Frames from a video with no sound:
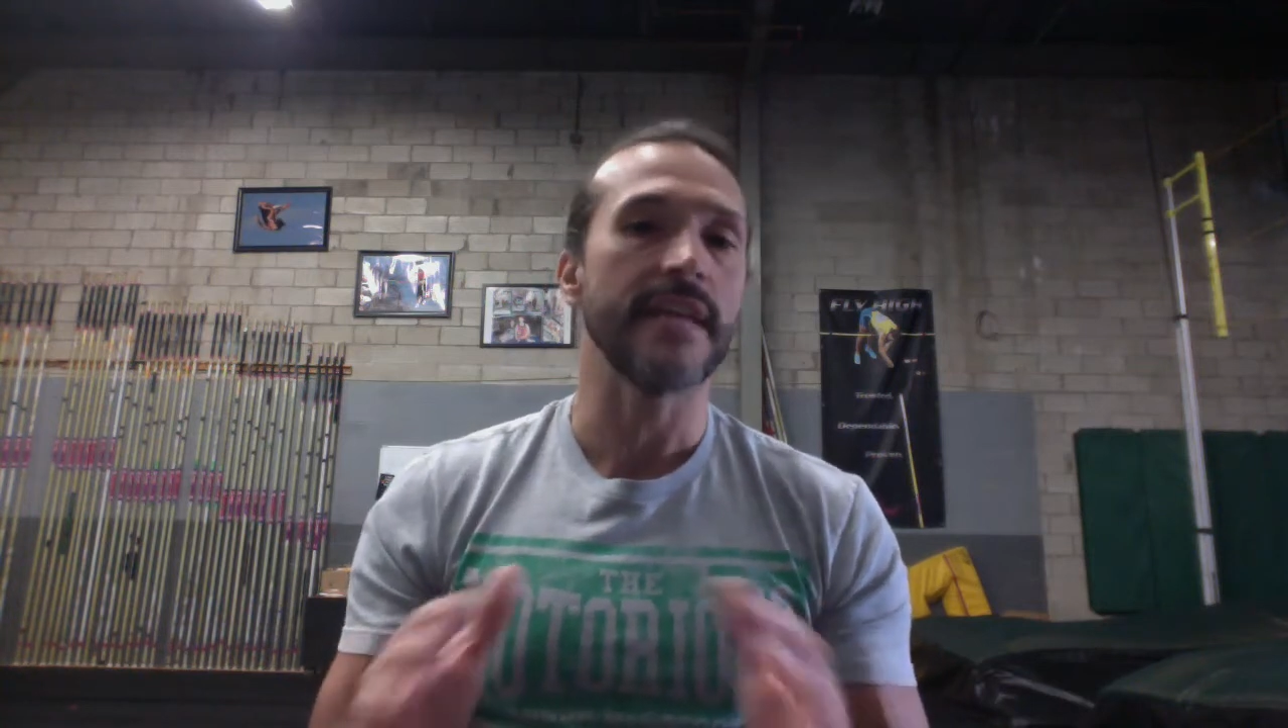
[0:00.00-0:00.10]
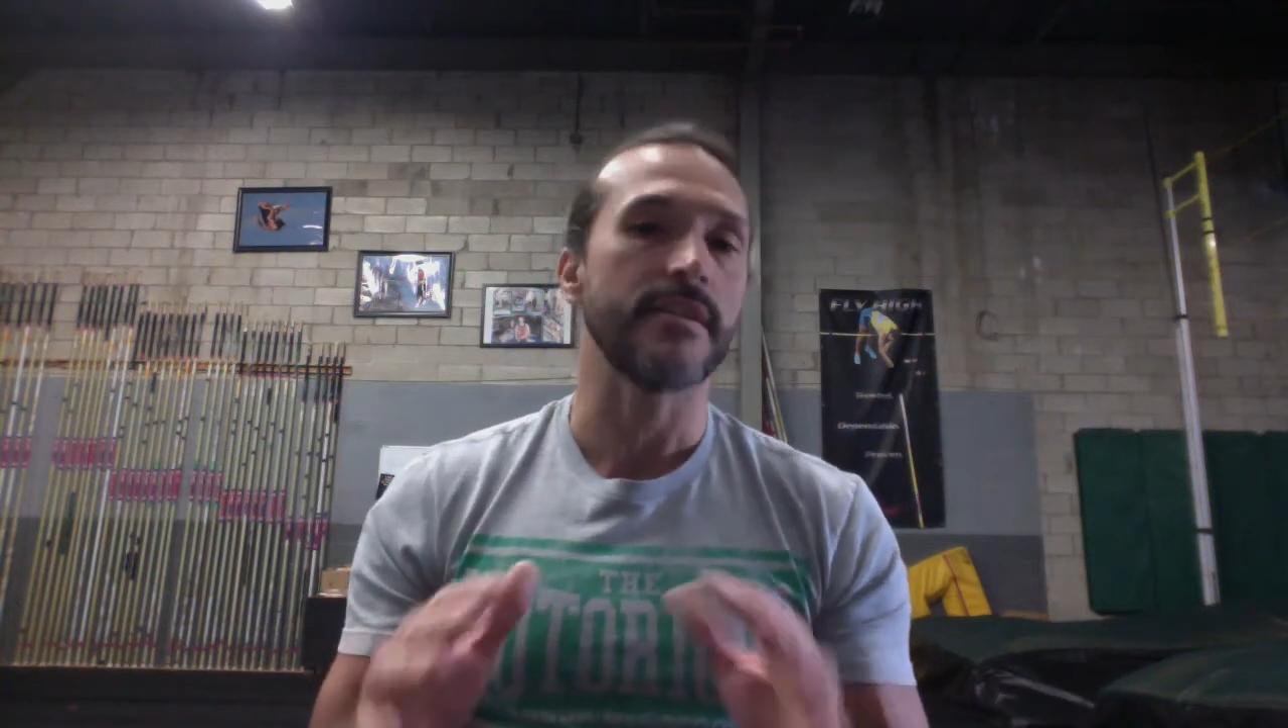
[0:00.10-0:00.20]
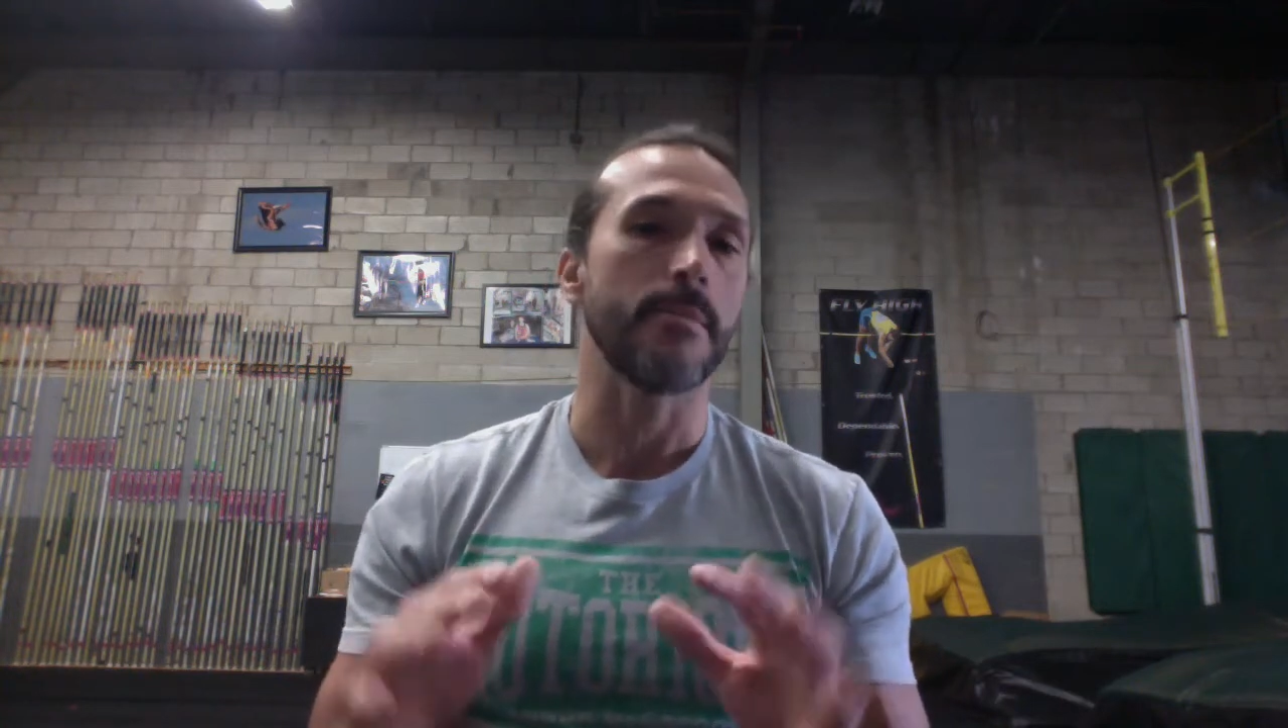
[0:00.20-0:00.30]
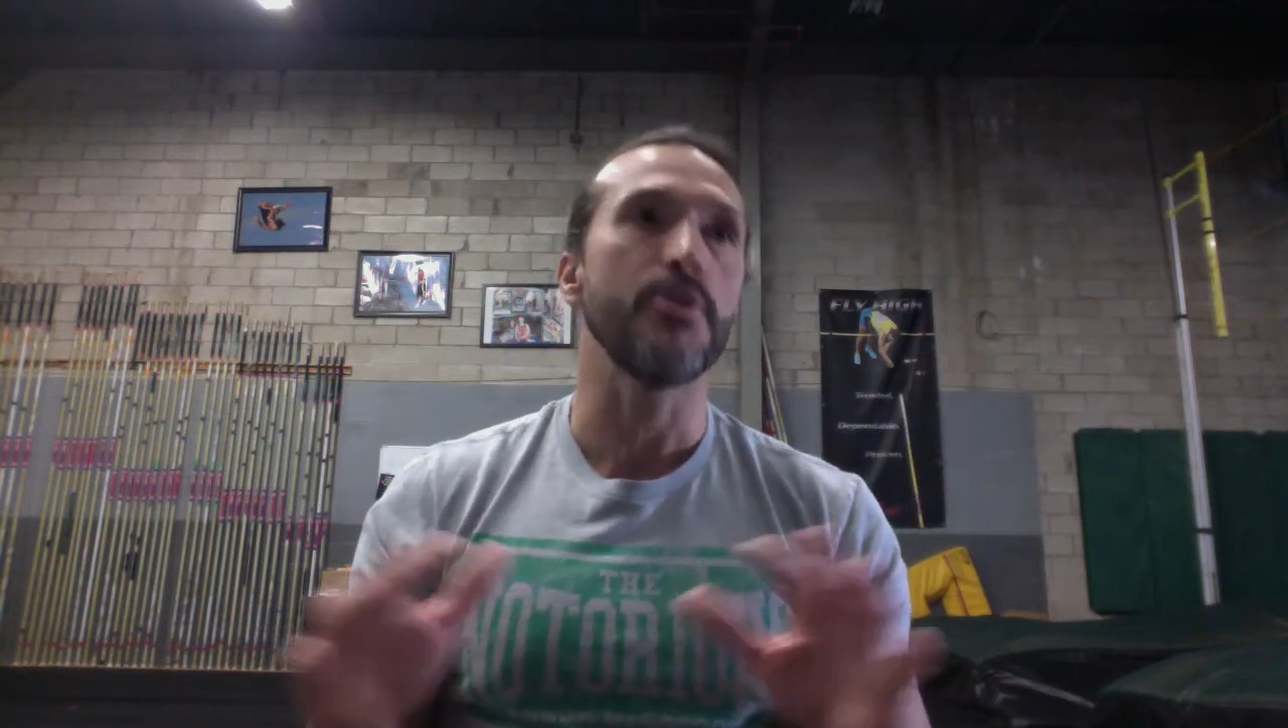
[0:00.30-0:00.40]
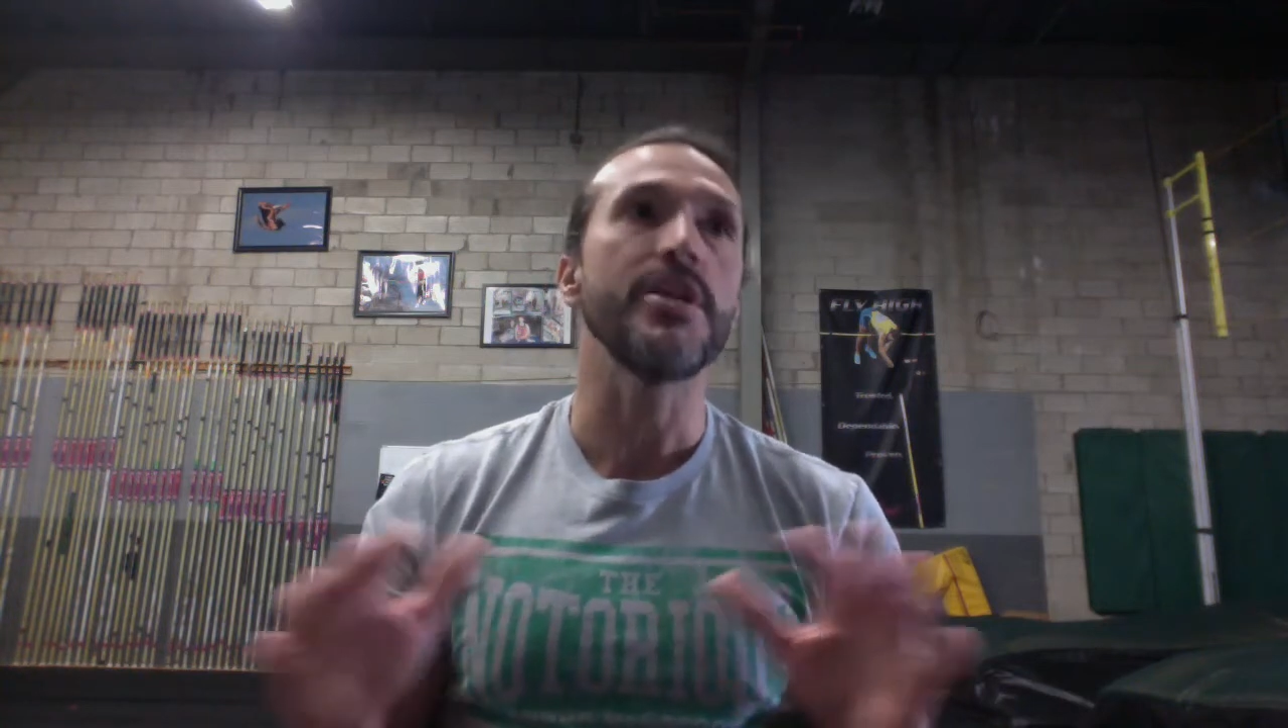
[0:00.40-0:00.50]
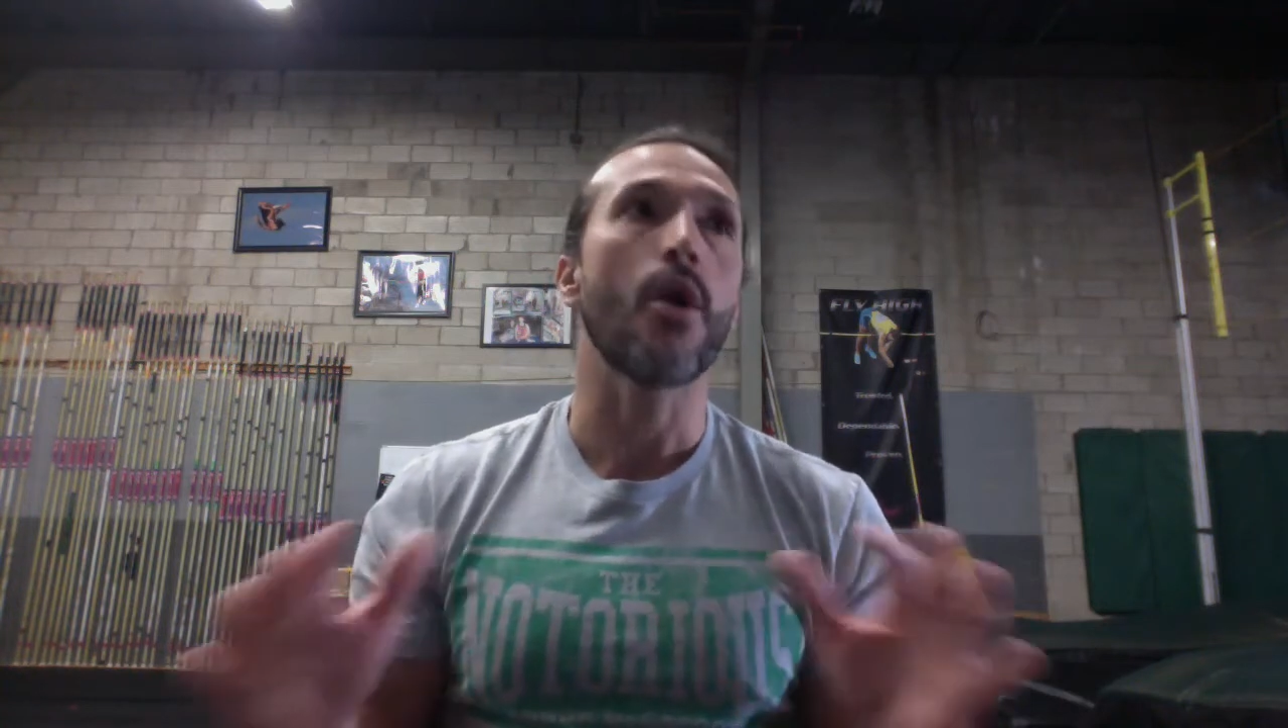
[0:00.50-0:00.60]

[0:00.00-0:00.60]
it's a pretty